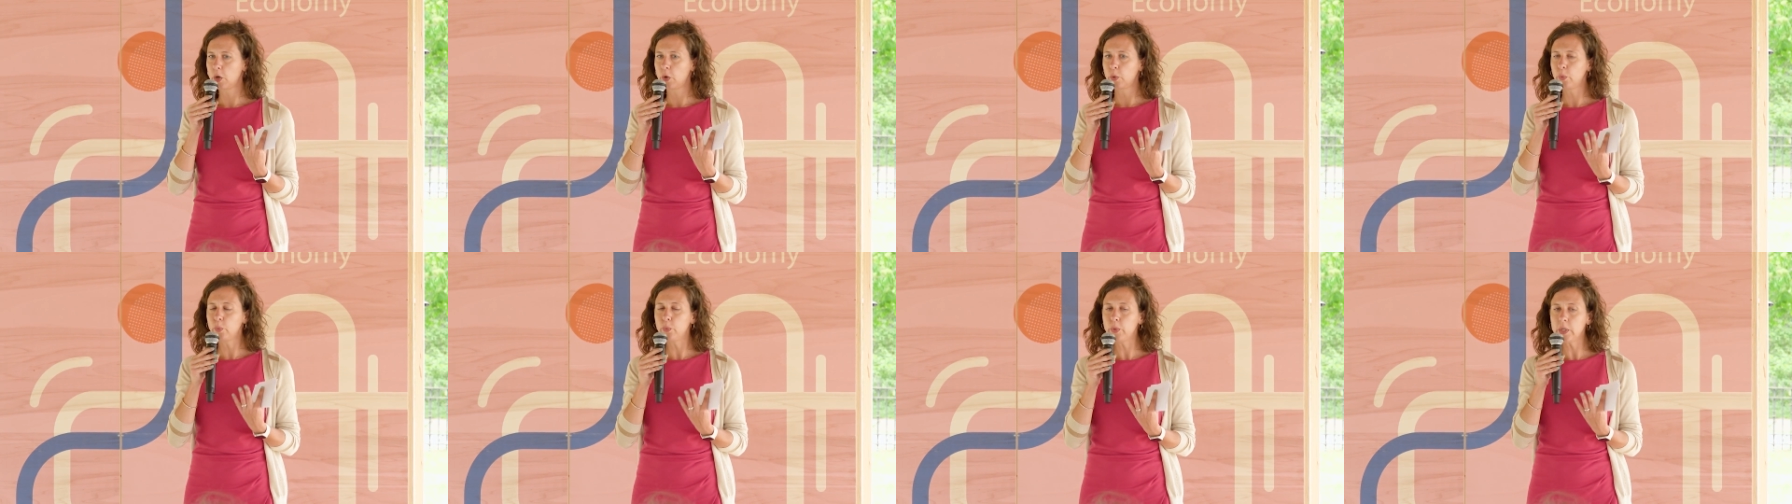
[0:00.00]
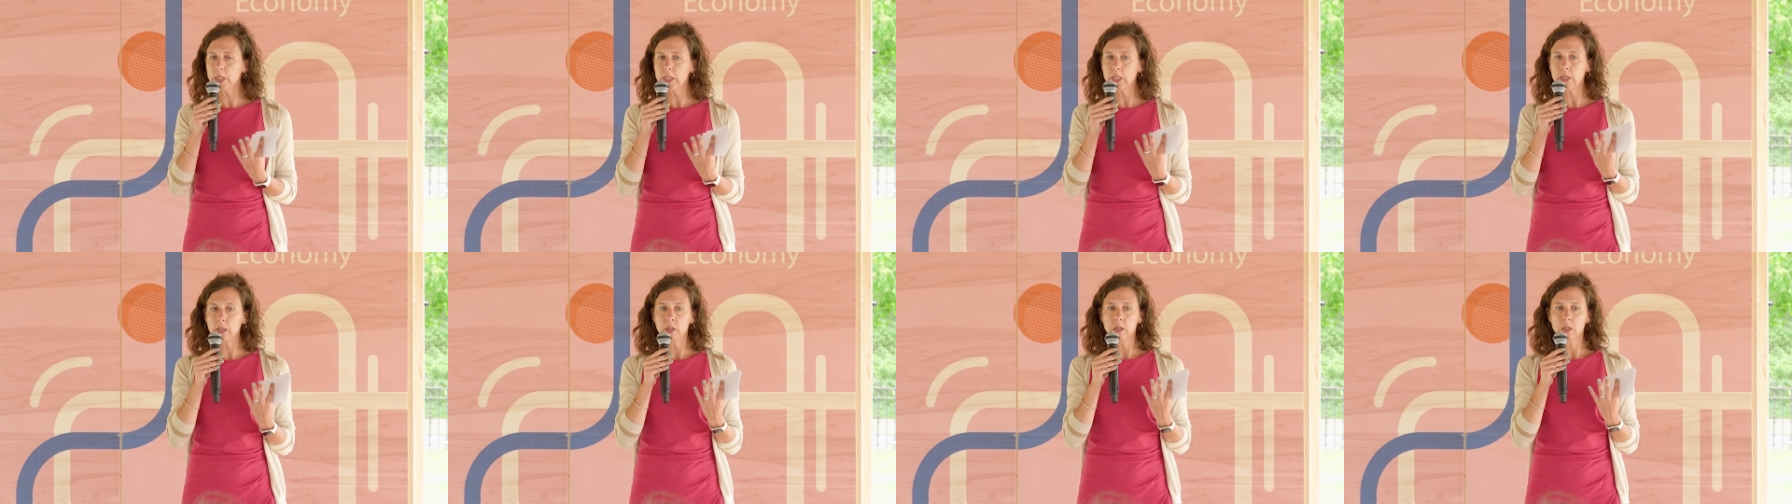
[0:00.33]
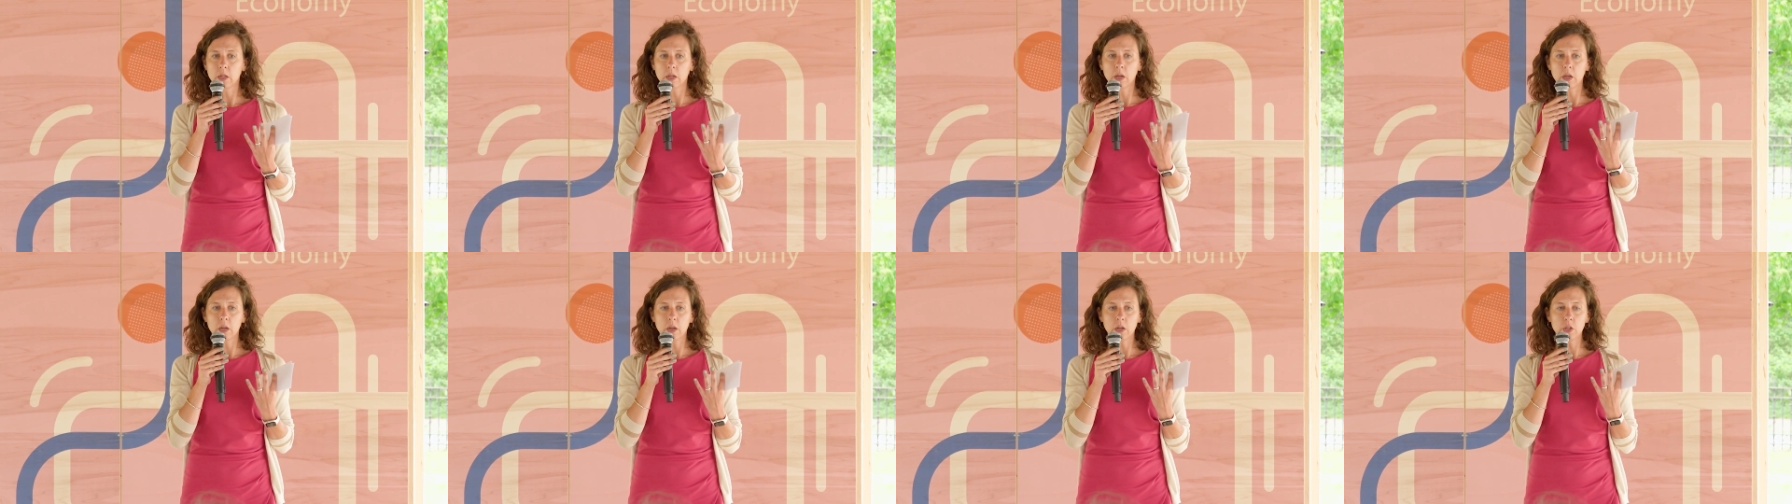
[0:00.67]
we
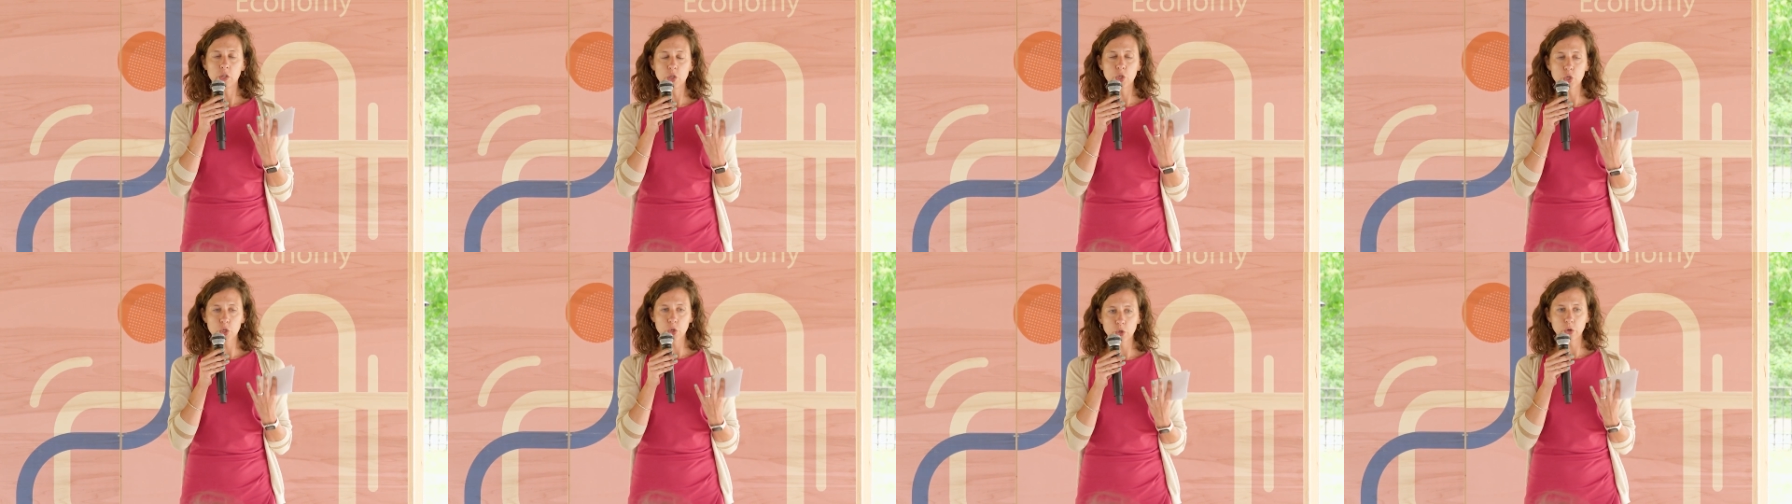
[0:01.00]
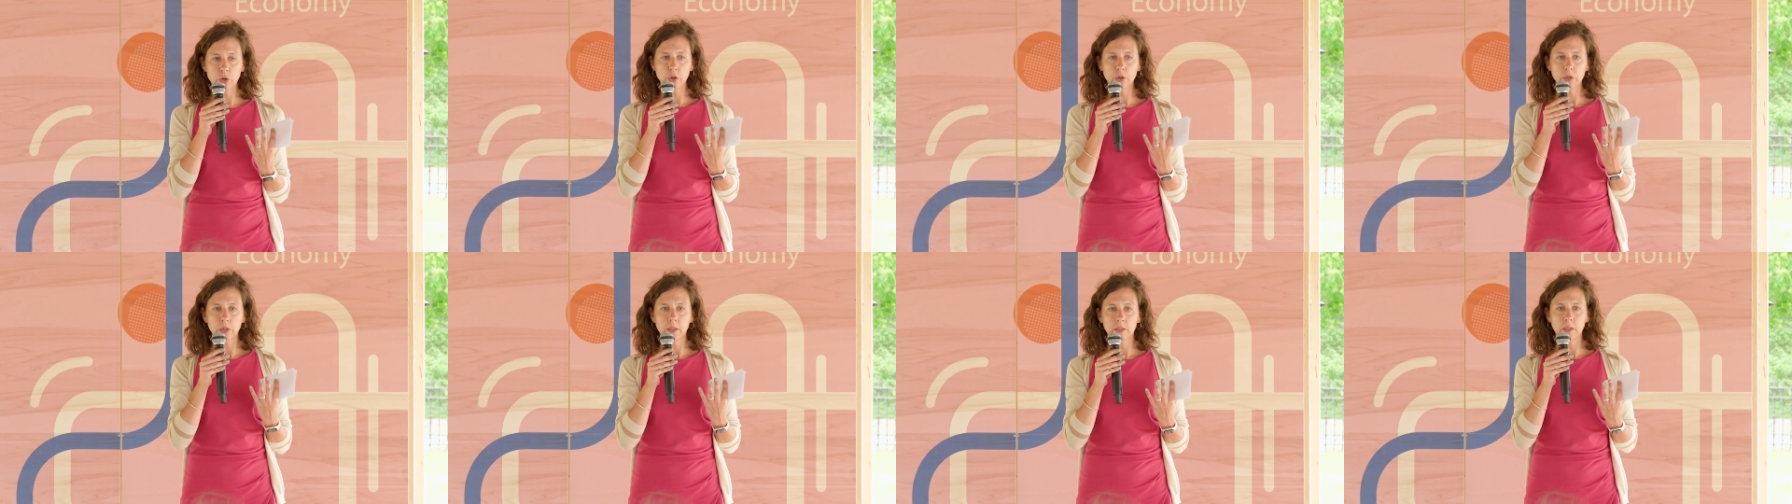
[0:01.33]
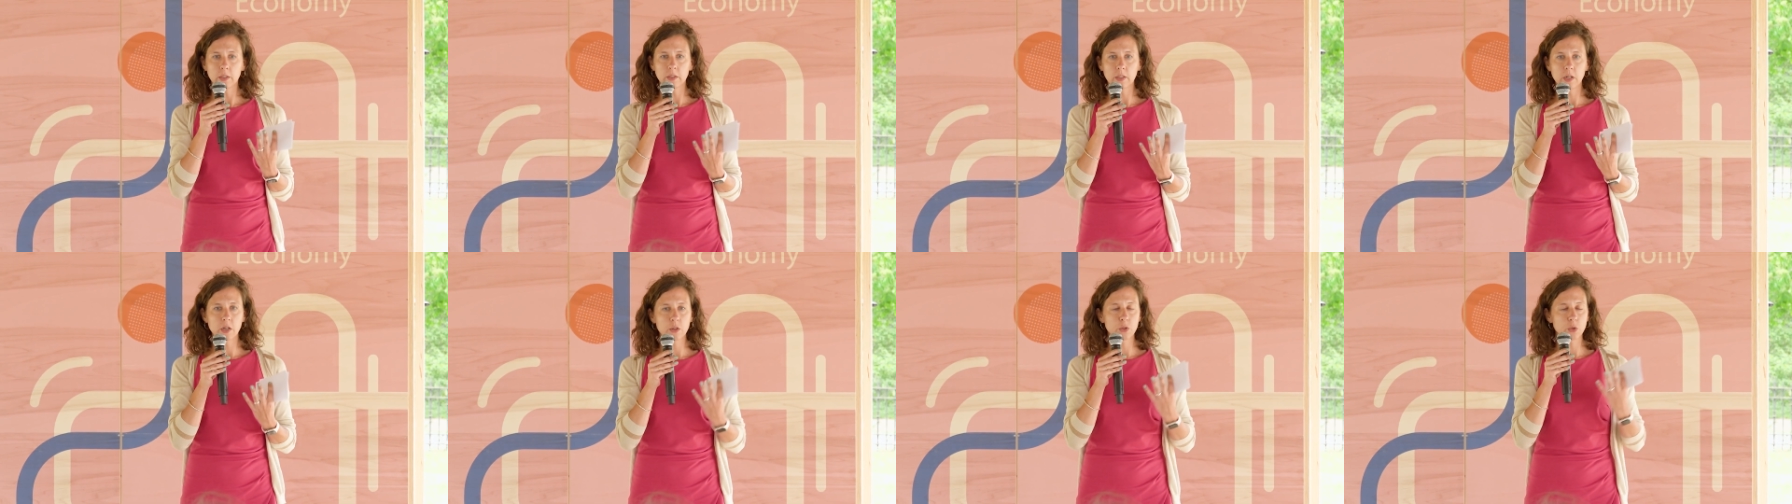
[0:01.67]
ensure
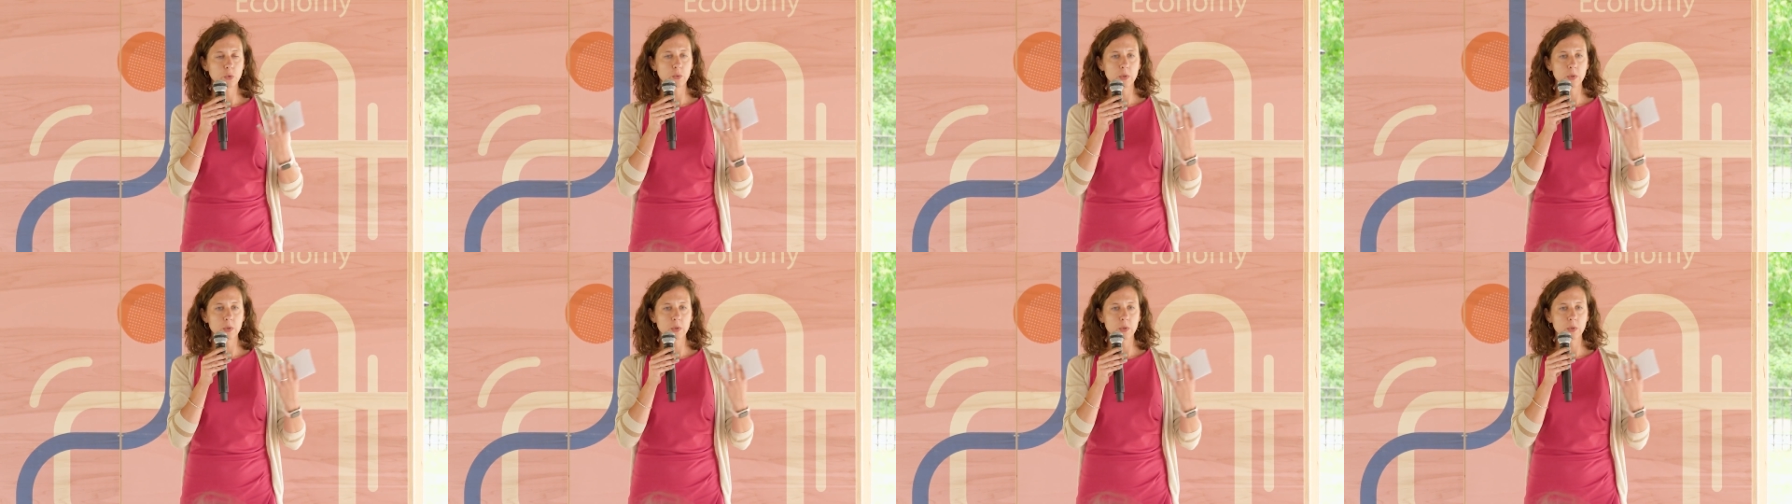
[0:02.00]
that there's a